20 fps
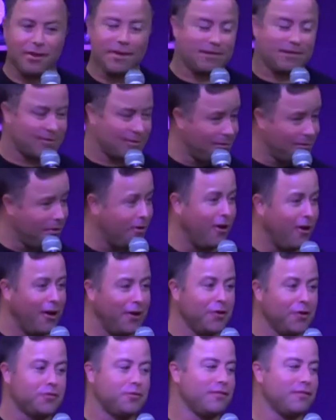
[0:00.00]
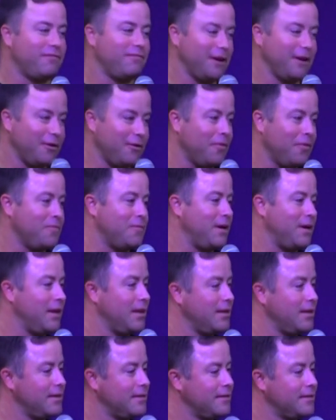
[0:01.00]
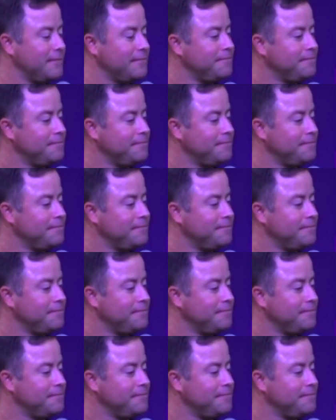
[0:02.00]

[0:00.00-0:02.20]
He's honest with me always.